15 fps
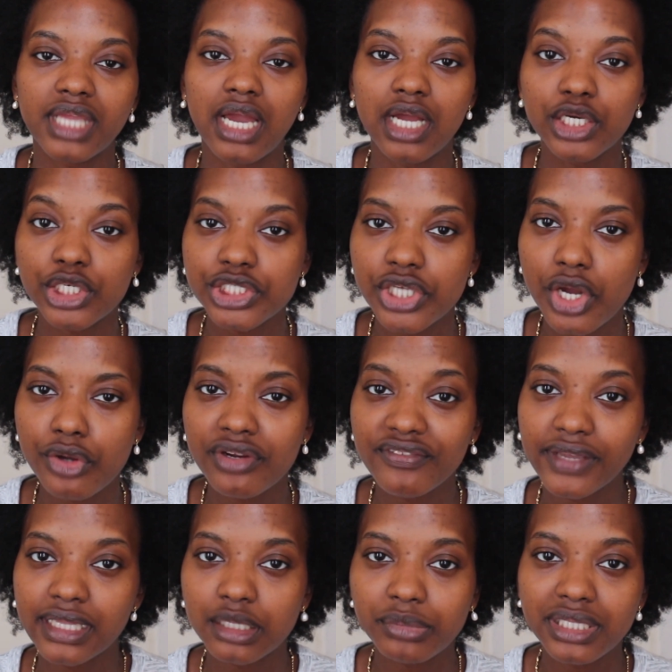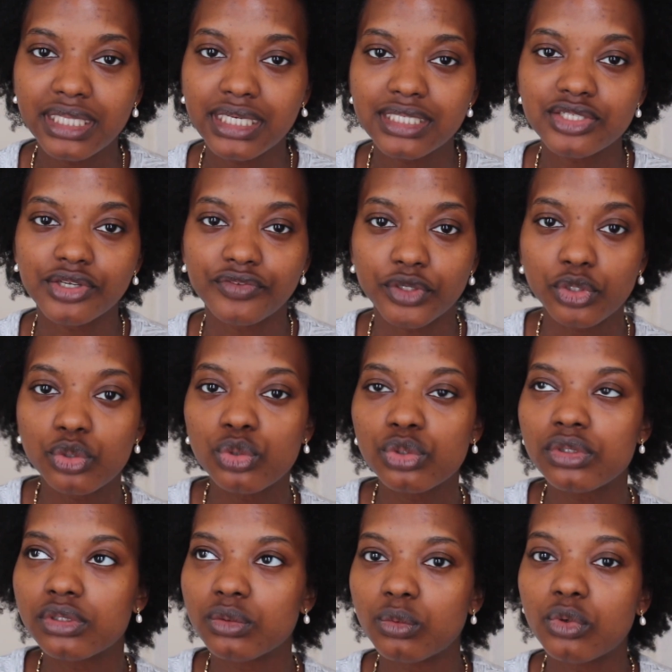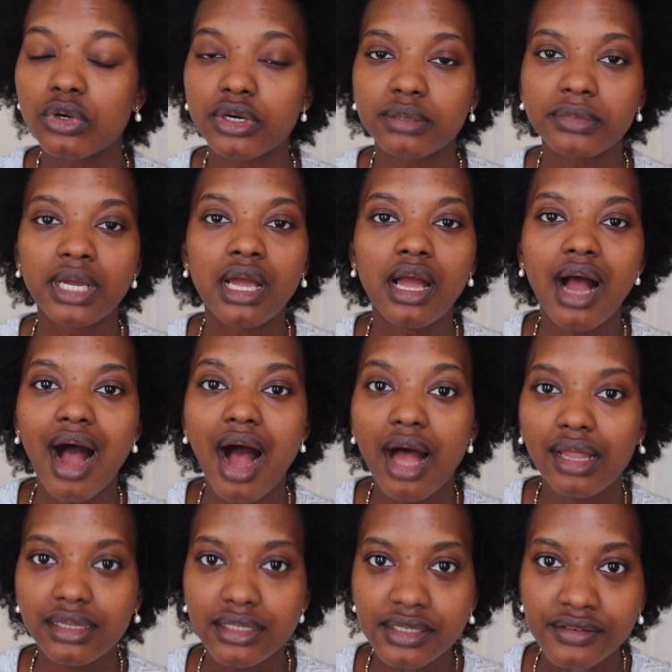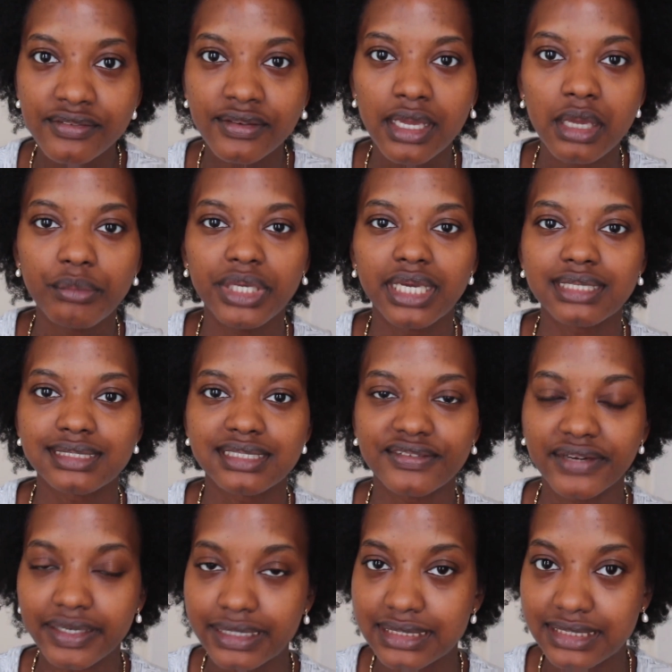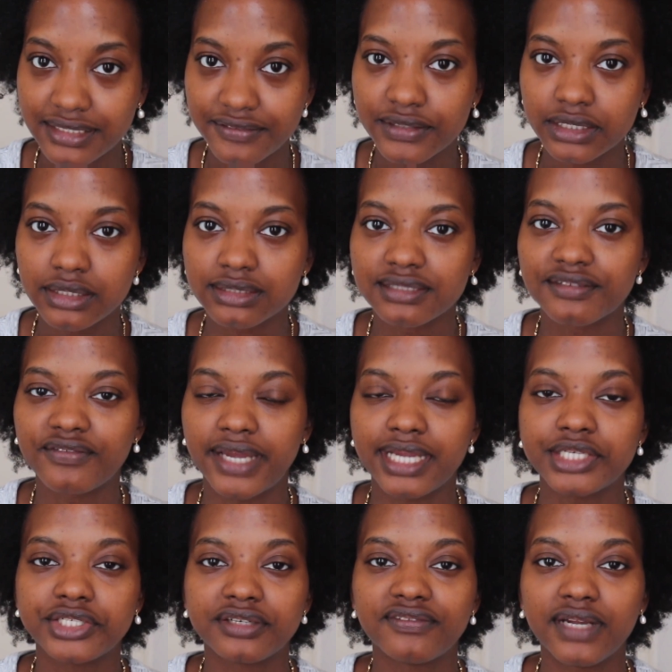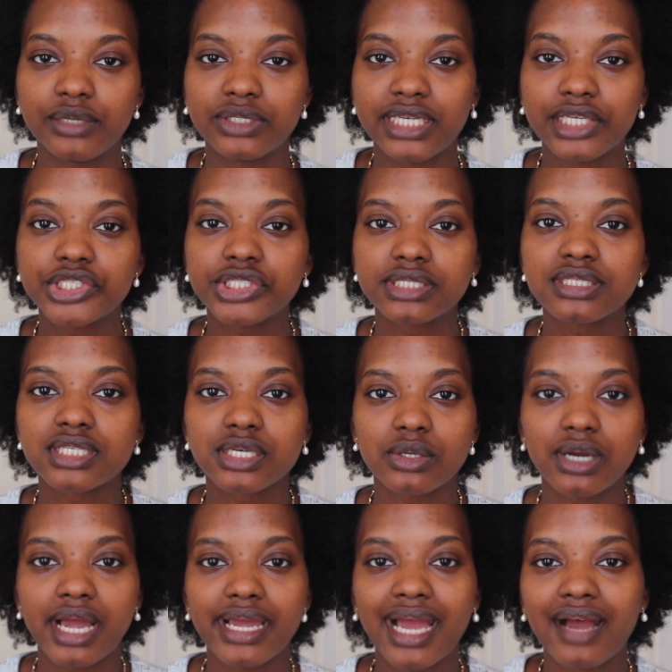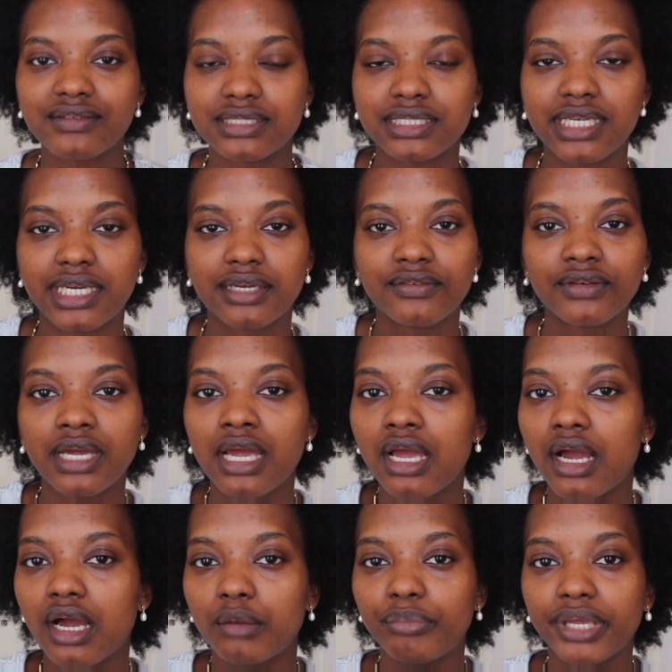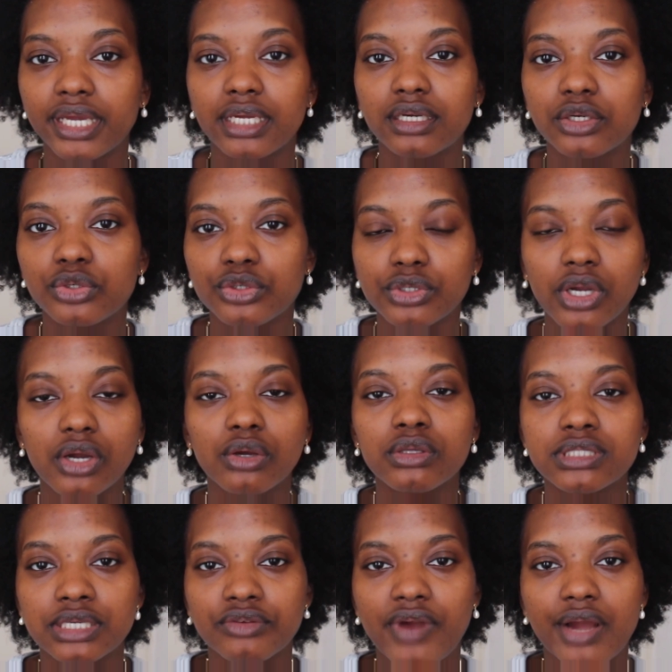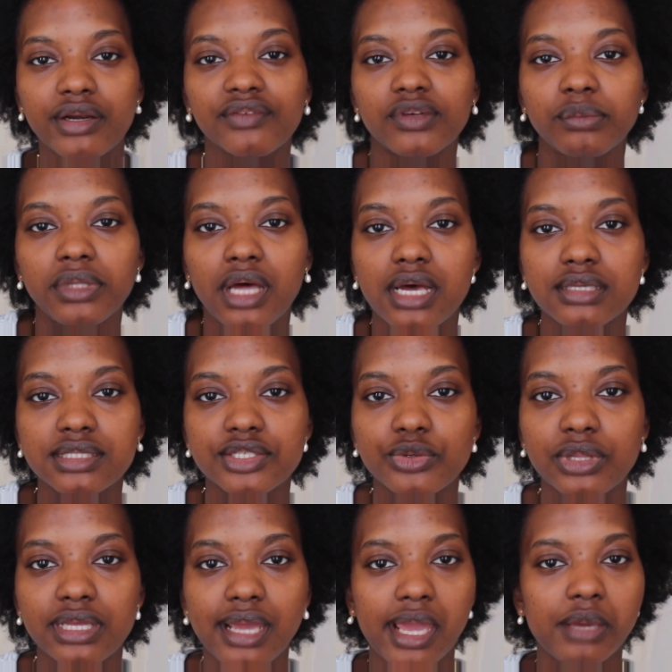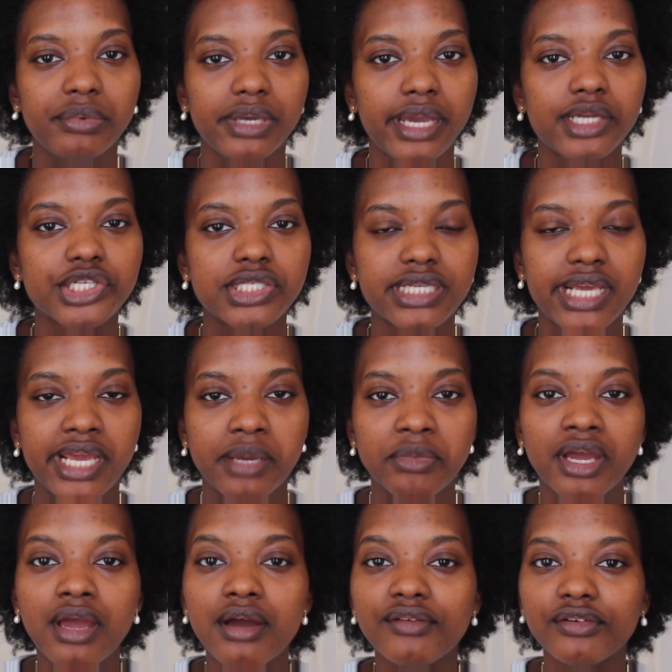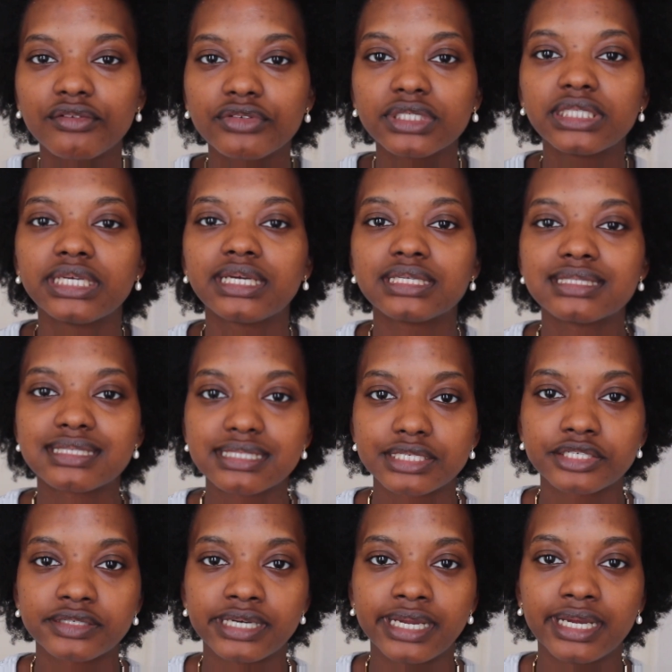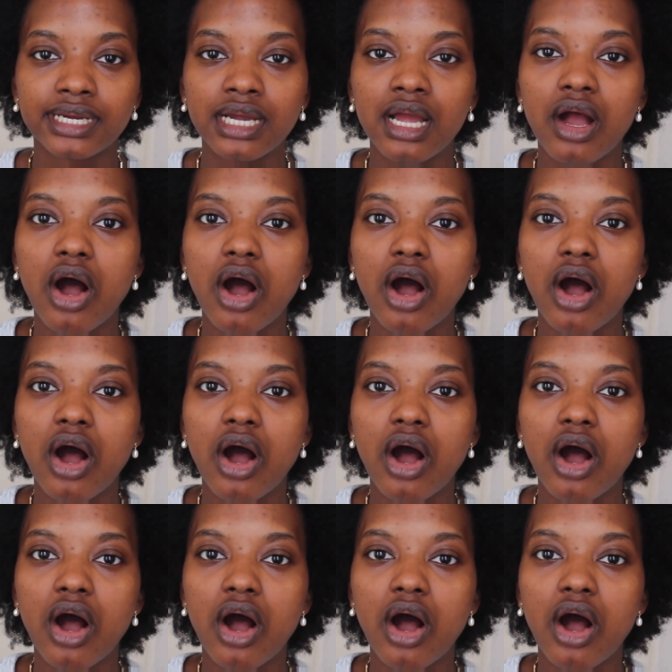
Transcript: undertone availability. So if you're cool, warm, olive, because it's very difficult to find your foundation. So I have to give a big kudos and round of applause to the ABH team for really considering